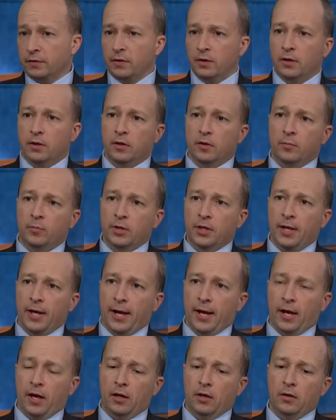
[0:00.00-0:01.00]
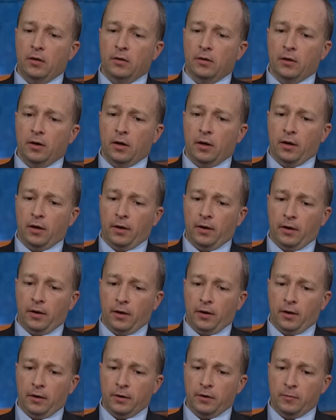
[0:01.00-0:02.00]
He began
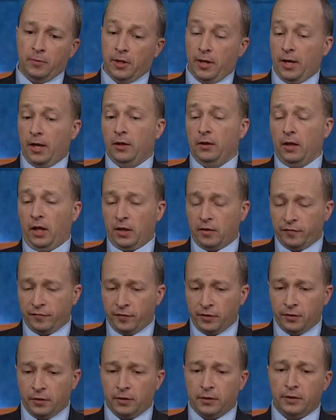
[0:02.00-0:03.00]
uh, he began life uh,